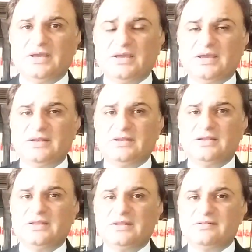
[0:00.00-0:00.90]
and
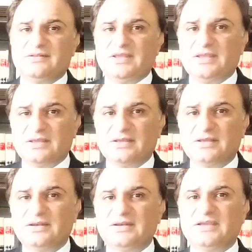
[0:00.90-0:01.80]
say
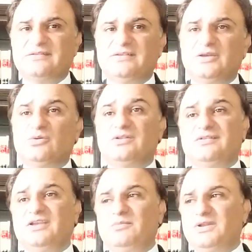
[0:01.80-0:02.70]
next day or the
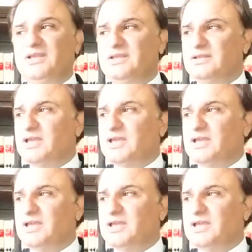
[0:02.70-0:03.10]
same day